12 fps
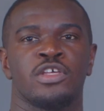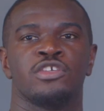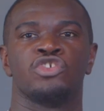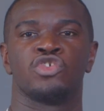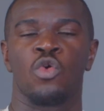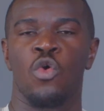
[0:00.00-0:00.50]

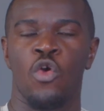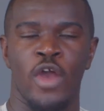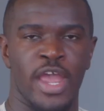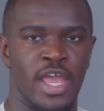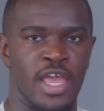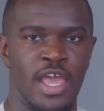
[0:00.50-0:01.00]

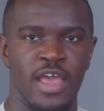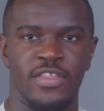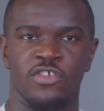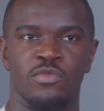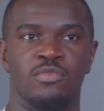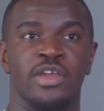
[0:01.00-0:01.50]
joy
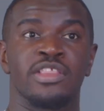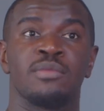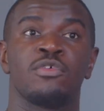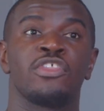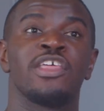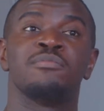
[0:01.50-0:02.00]
that you bring them,
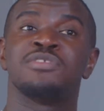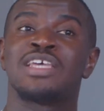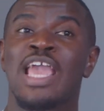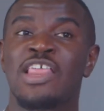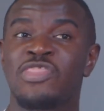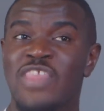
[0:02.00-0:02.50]
or them
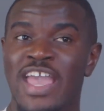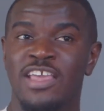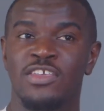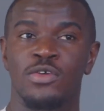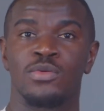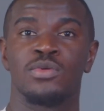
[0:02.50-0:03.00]
saying thank
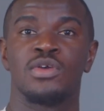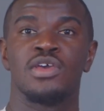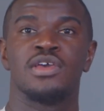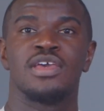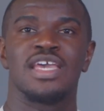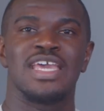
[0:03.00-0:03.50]
you.
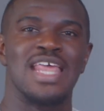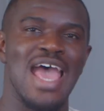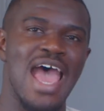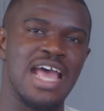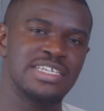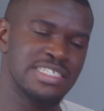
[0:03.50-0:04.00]
It
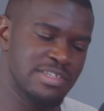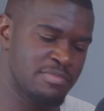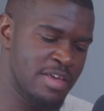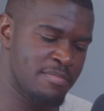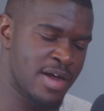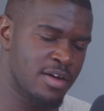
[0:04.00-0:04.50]
has to be
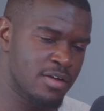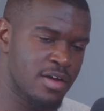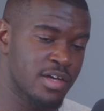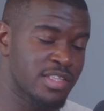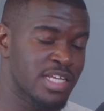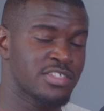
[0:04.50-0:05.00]
about
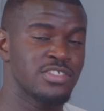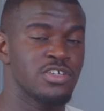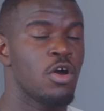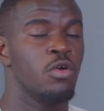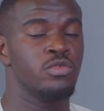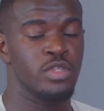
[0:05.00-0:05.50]
God. That's the
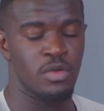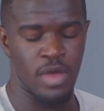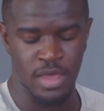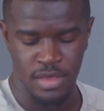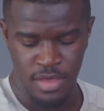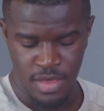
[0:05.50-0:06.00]
only way.
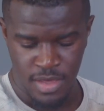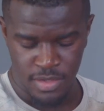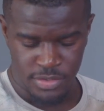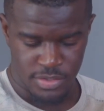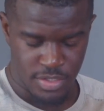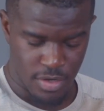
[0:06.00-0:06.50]

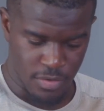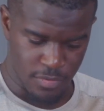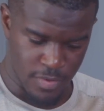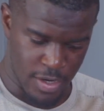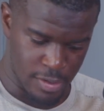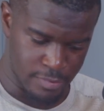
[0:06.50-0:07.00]

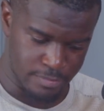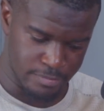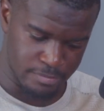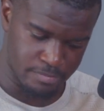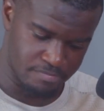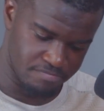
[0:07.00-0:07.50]

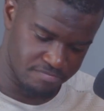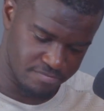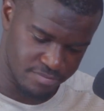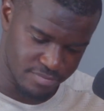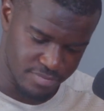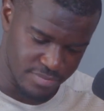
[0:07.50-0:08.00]
So,
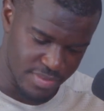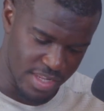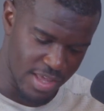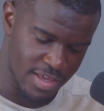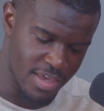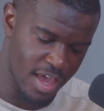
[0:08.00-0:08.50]

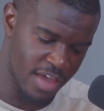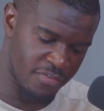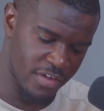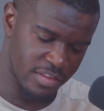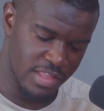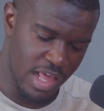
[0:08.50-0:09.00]
yeah, I
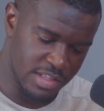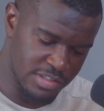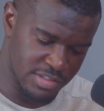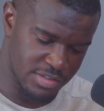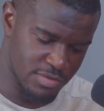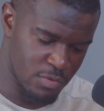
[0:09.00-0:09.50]
think
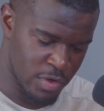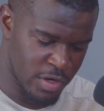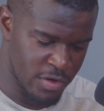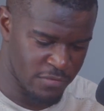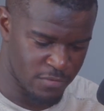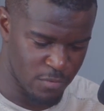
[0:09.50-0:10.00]
we're
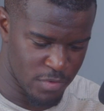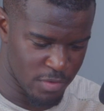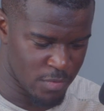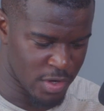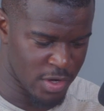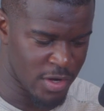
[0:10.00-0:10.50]
good.
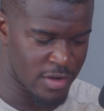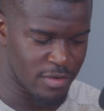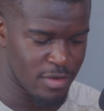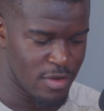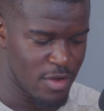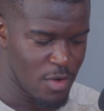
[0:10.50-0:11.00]
We're good.
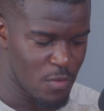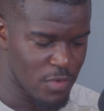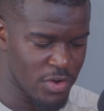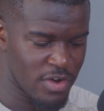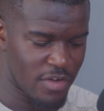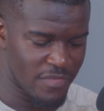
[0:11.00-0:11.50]
We're
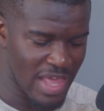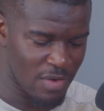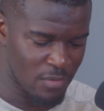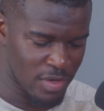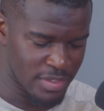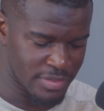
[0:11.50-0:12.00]
good on that
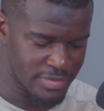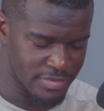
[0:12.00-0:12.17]
one.